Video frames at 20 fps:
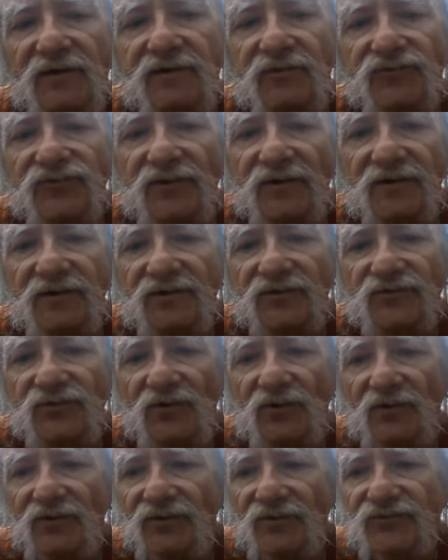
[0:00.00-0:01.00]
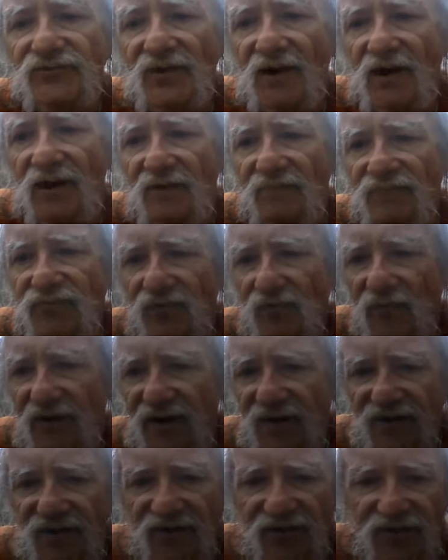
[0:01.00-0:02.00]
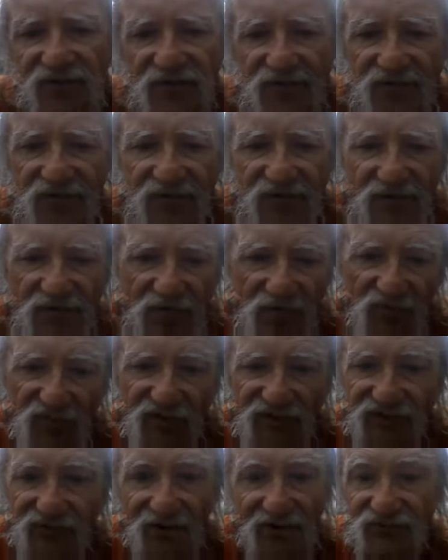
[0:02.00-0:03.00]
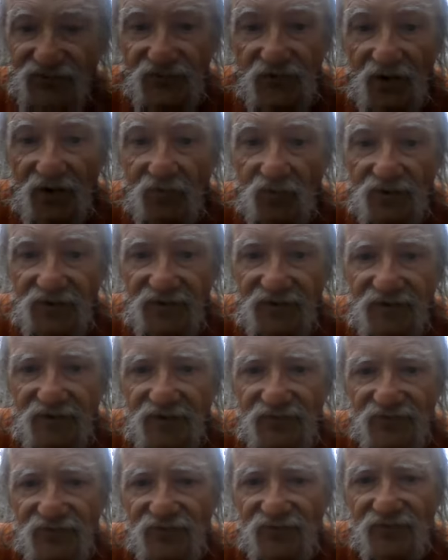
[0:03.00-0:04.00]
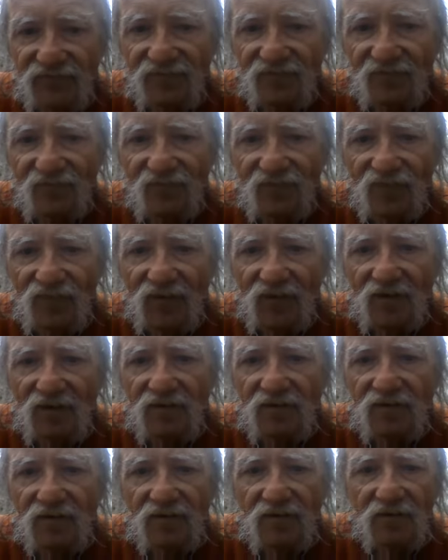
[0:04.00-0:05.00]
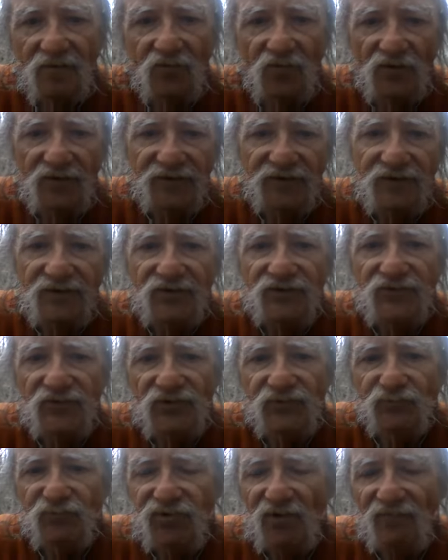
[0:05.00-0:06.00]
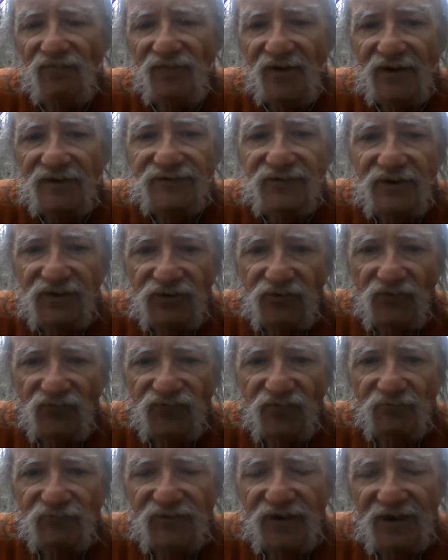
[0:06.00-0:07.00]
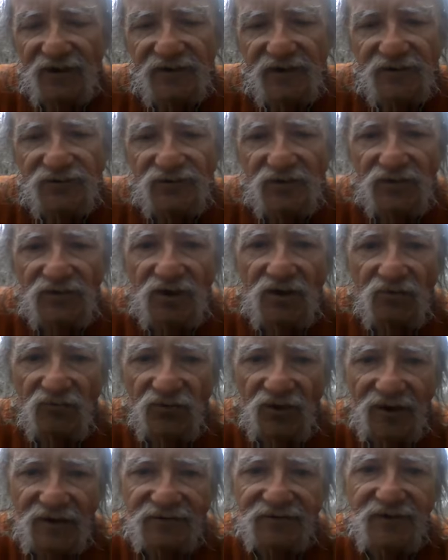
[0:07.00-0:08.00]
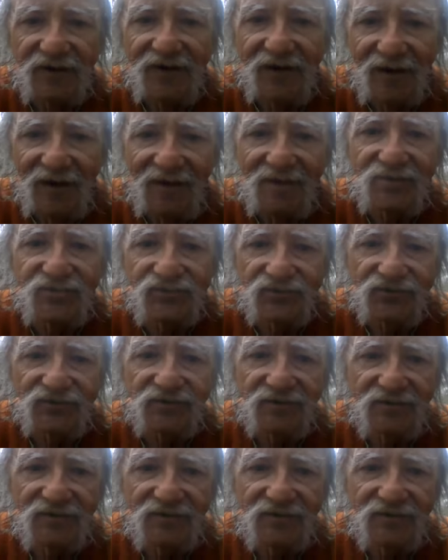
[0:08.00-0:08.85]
you think he's on the side of humanity. But that's not what he is. What he is preventing you from taking the correct action